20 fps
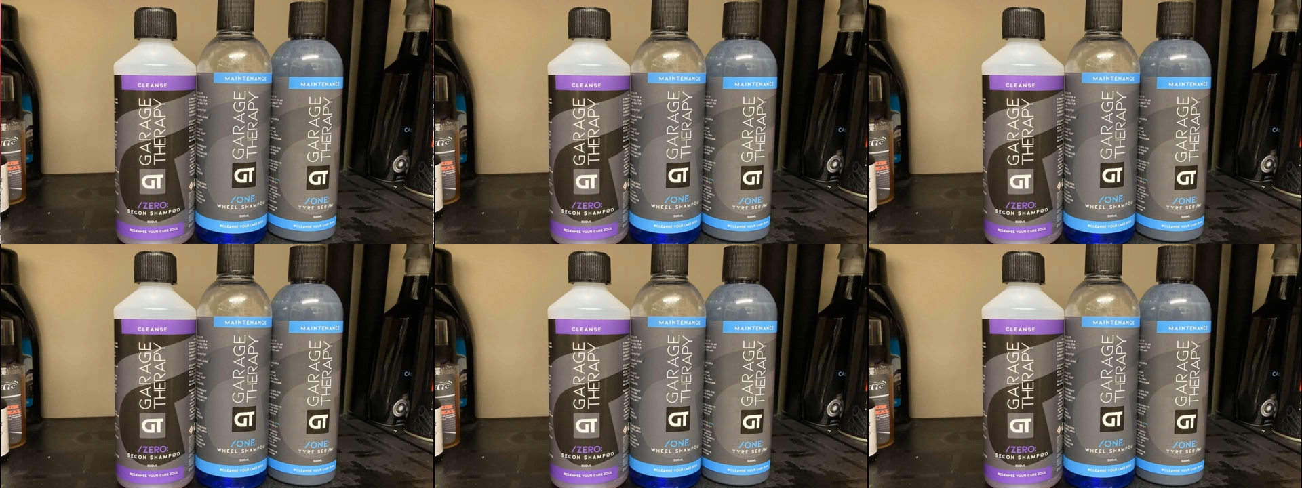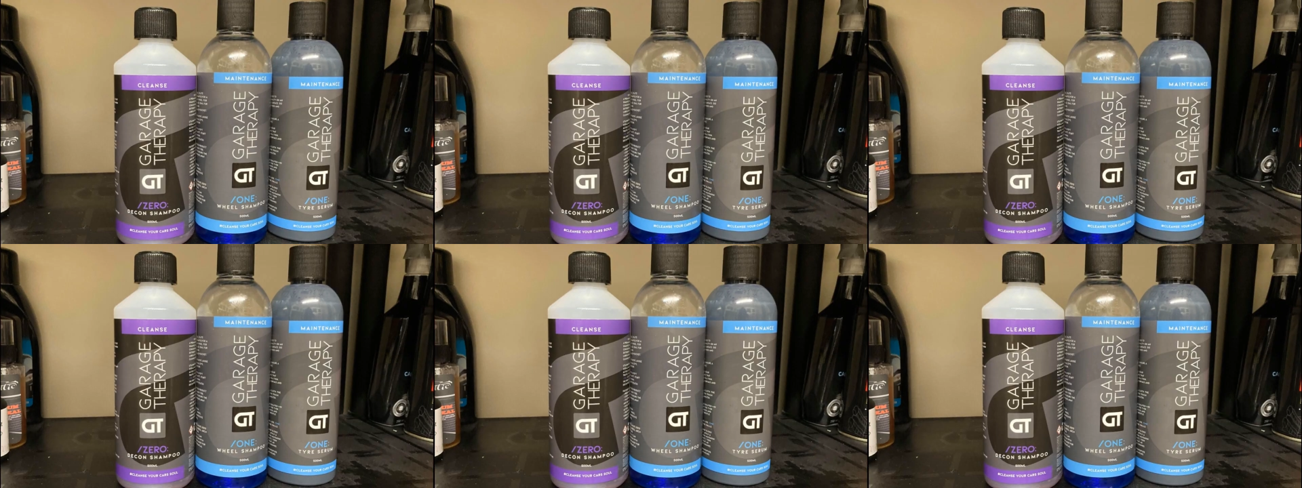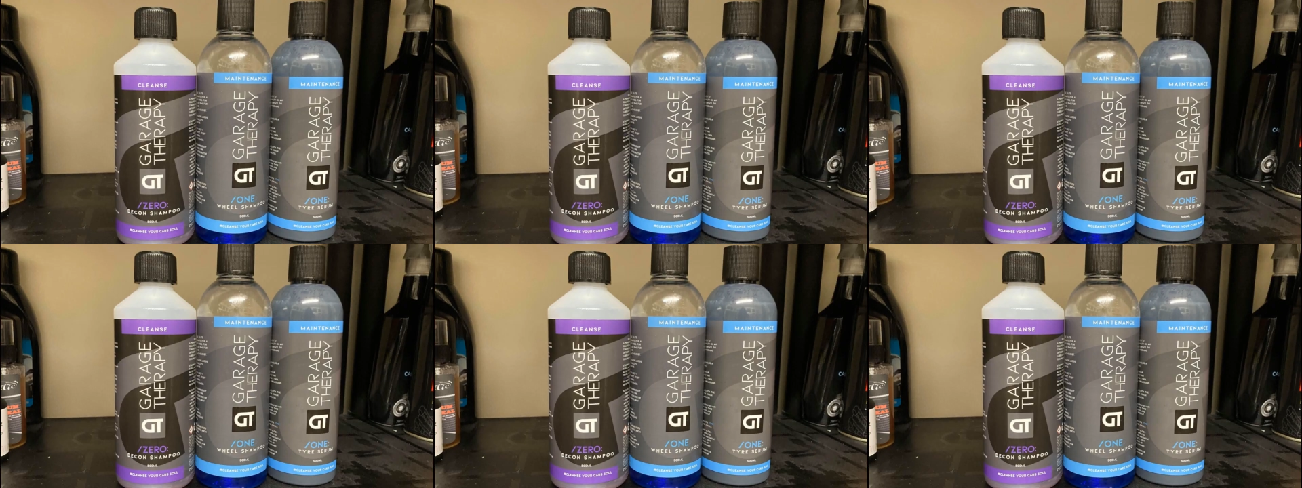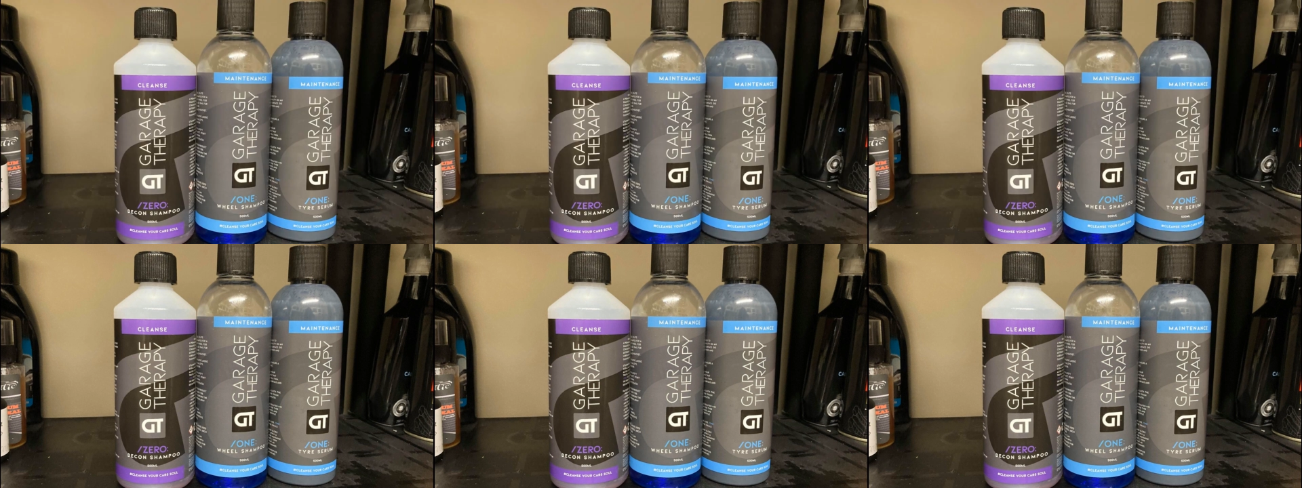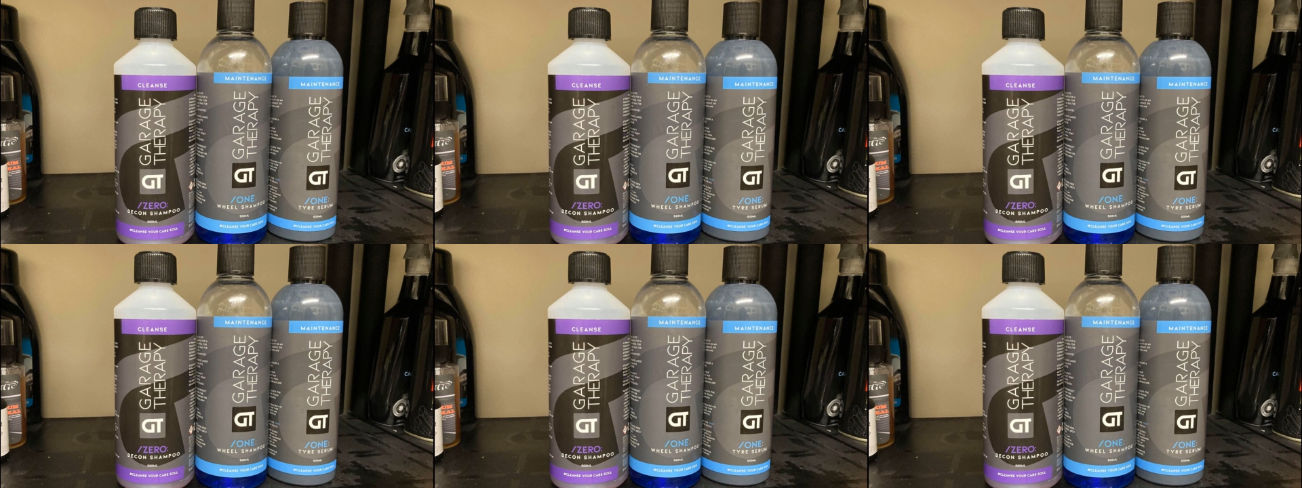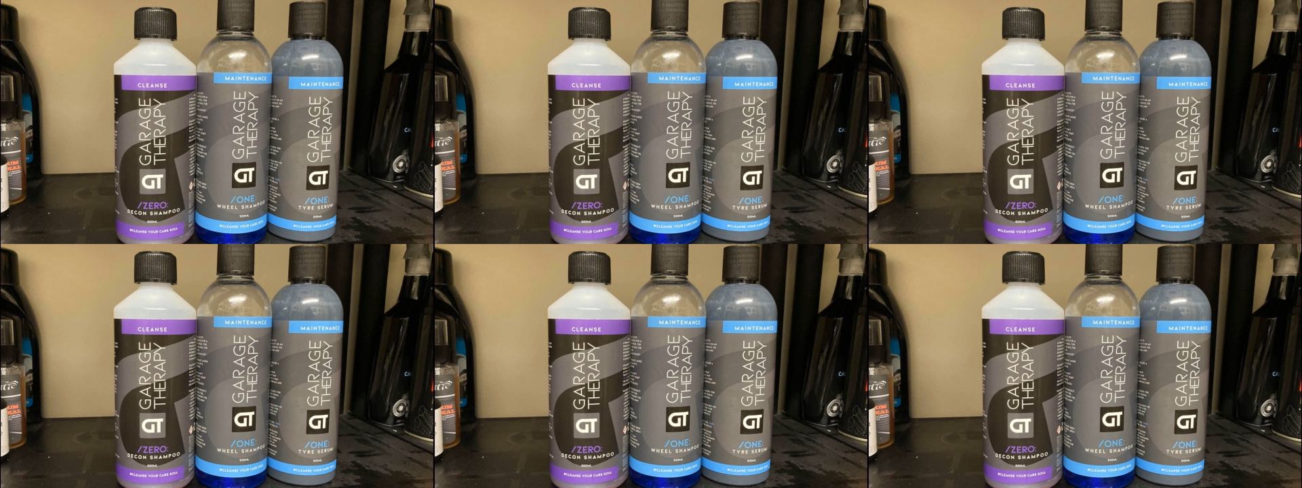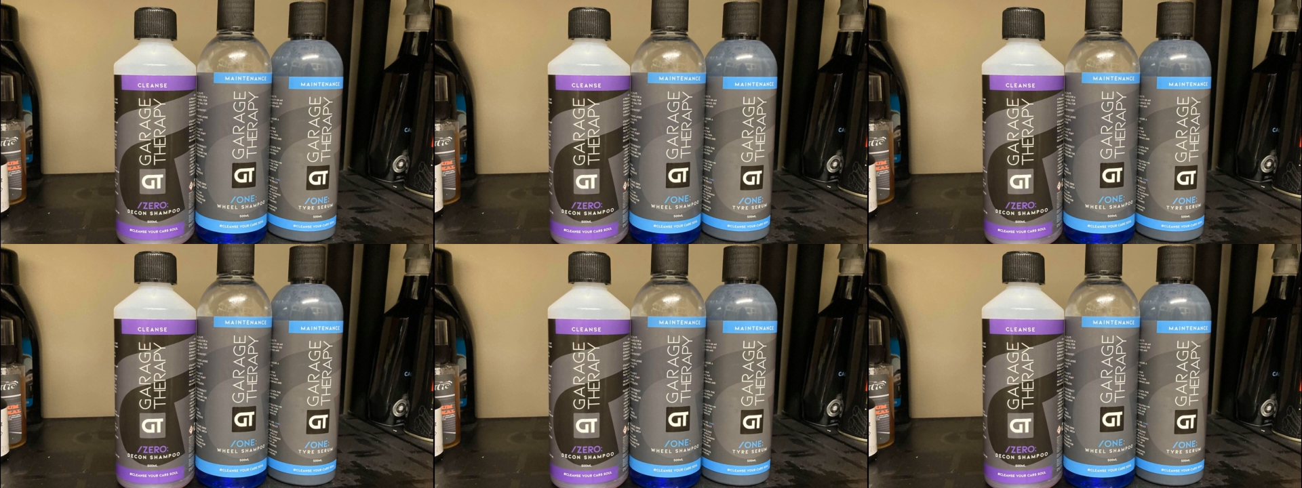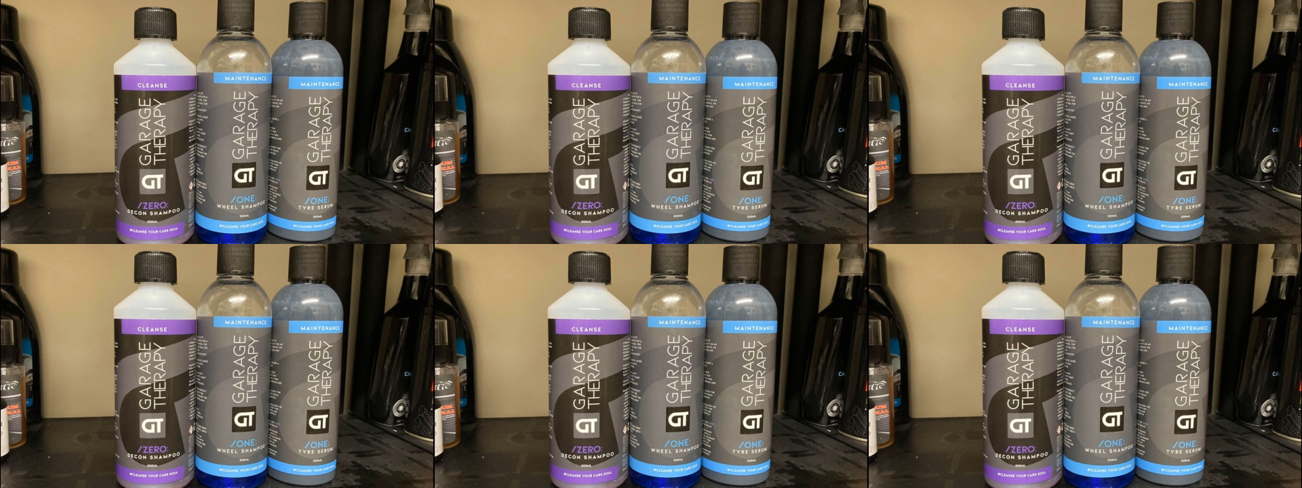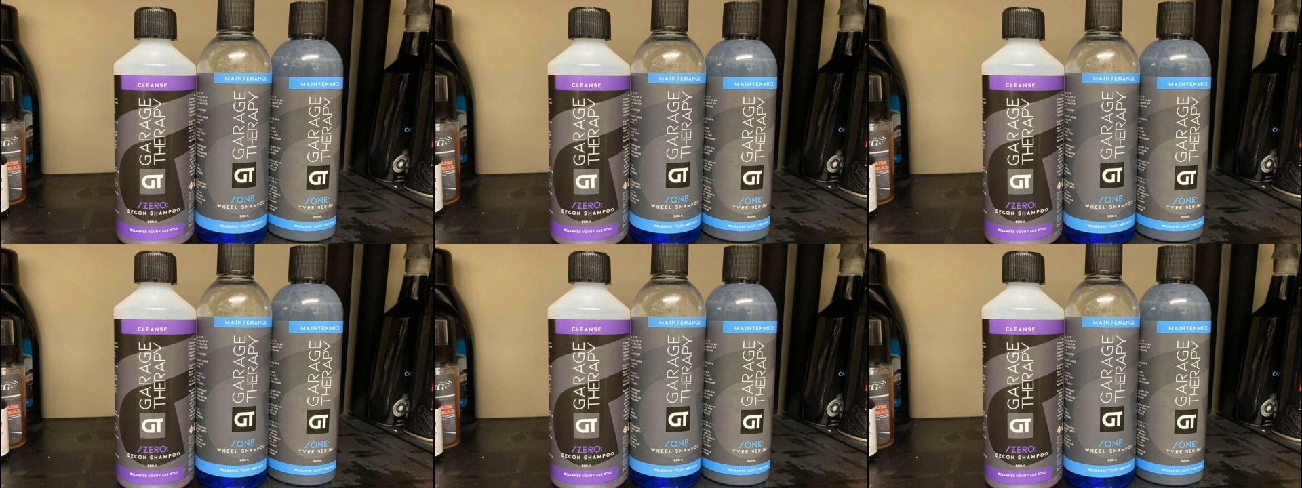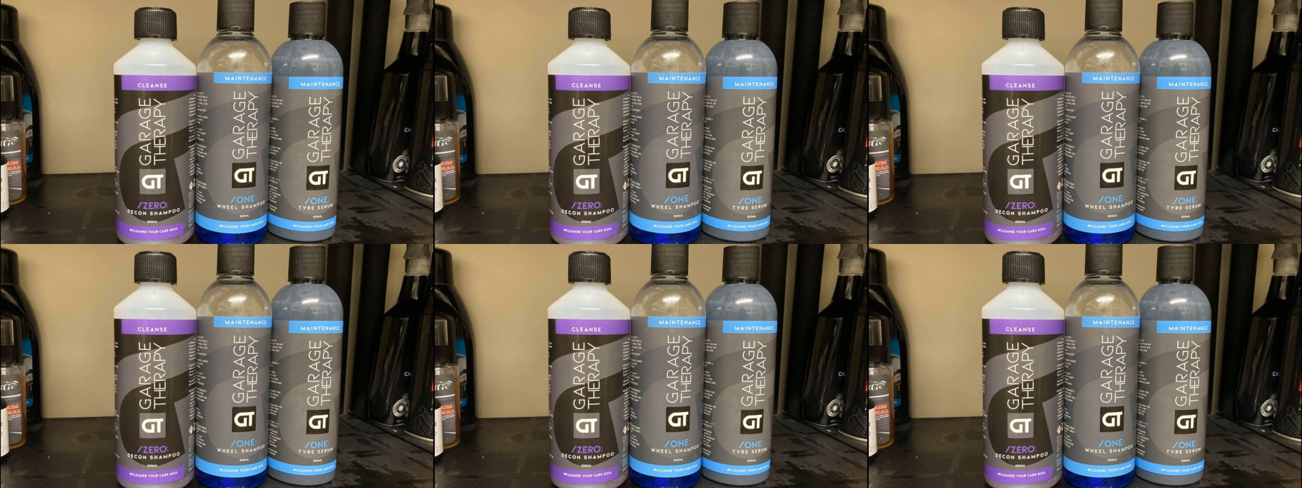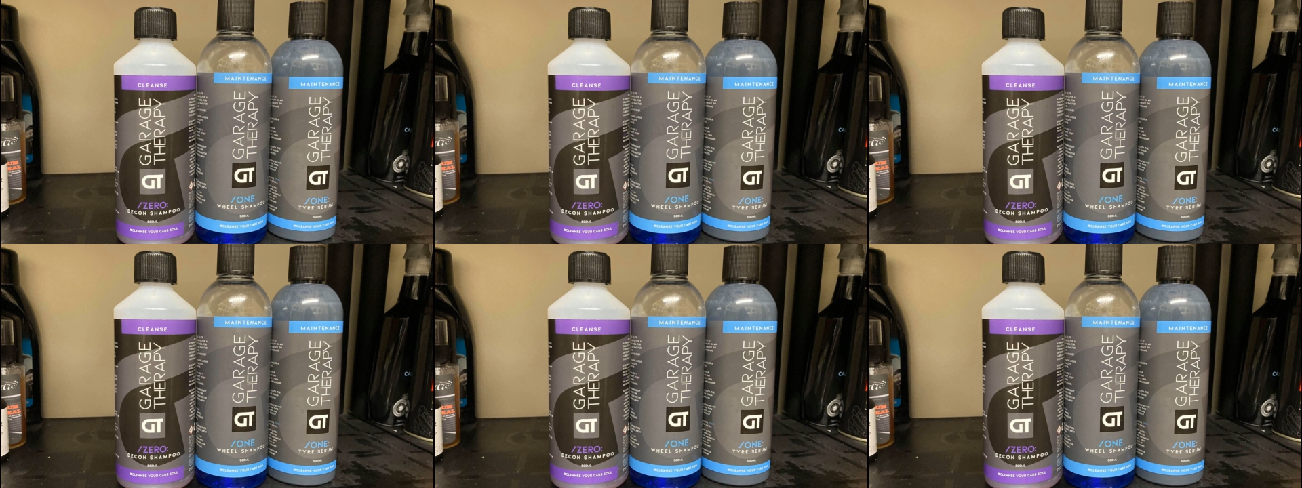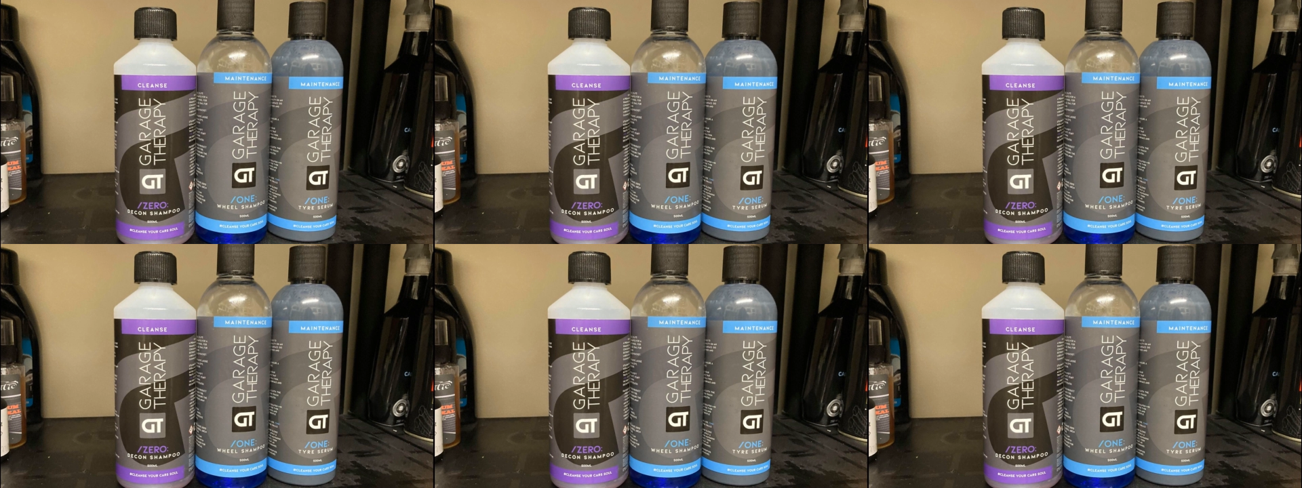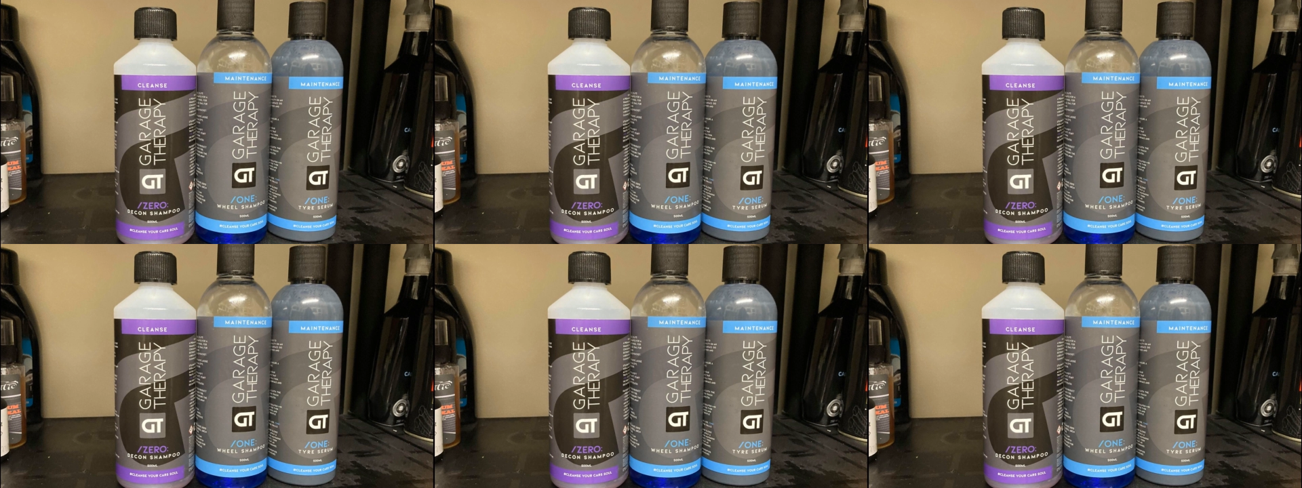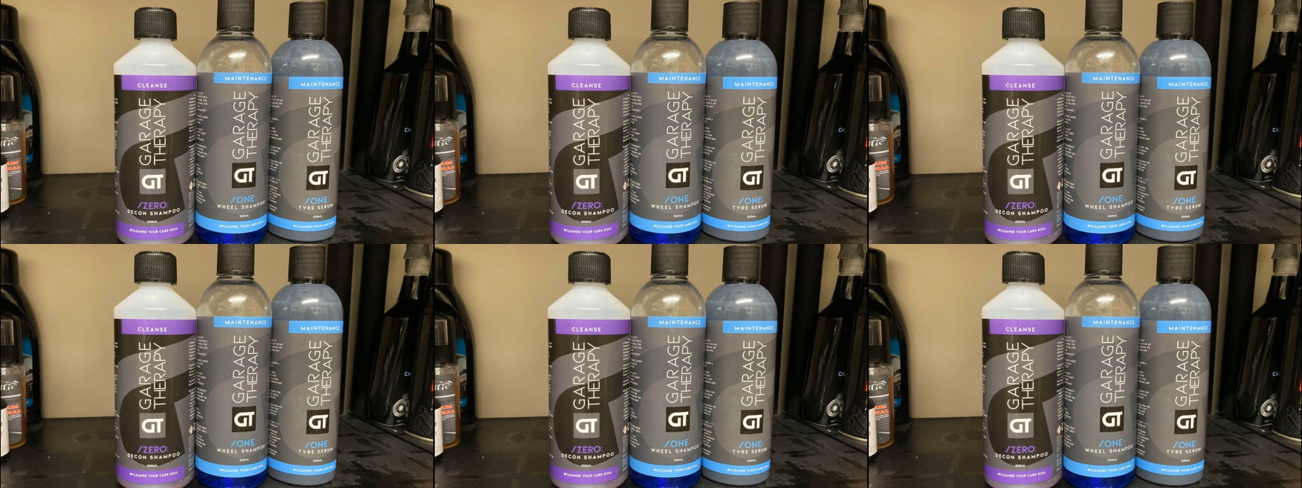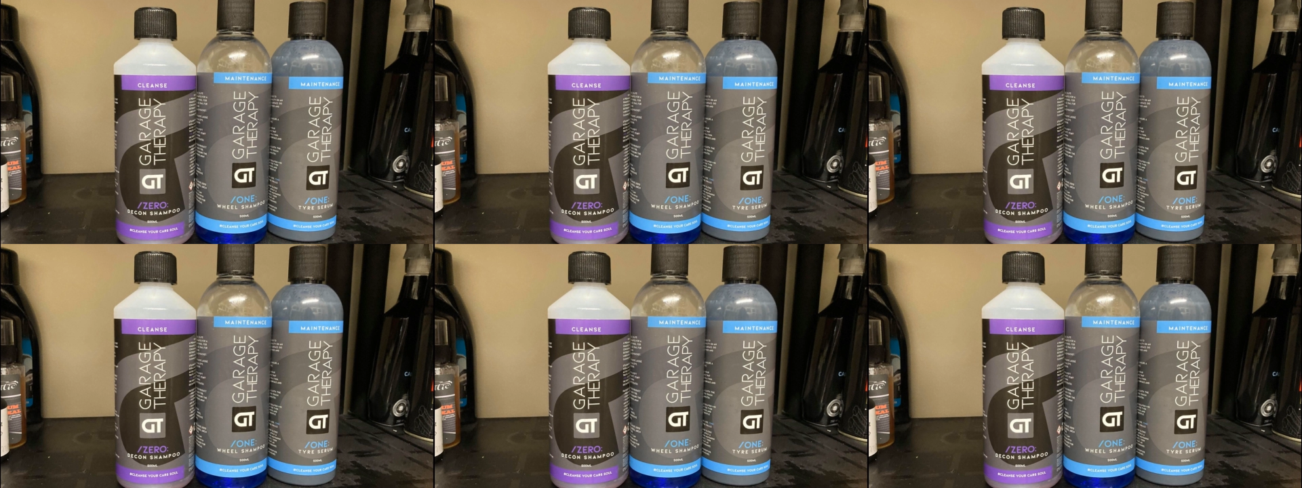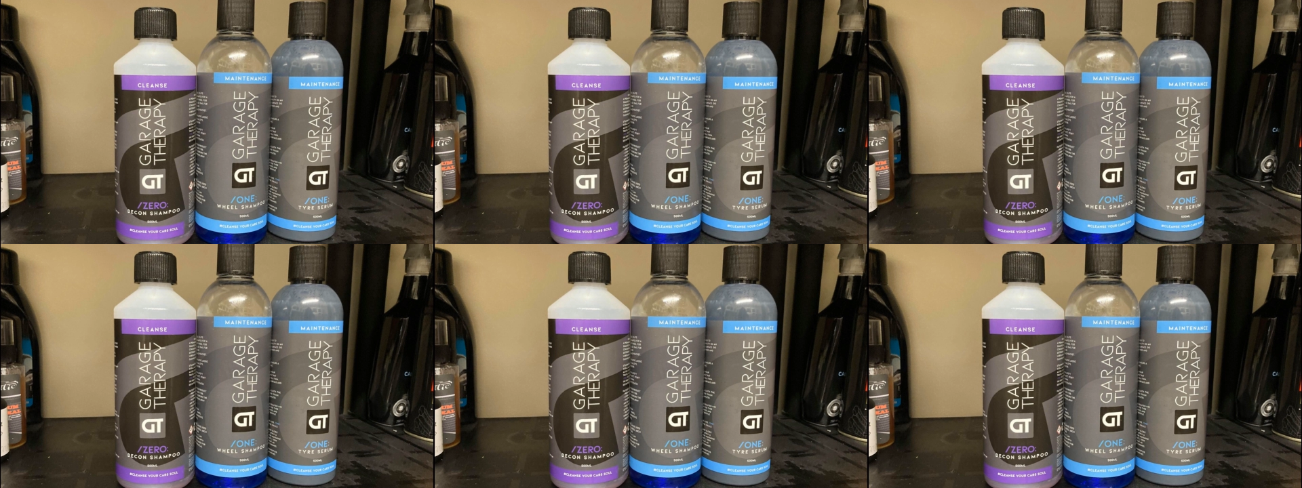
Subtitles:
No face is visible, so there are no lips to read.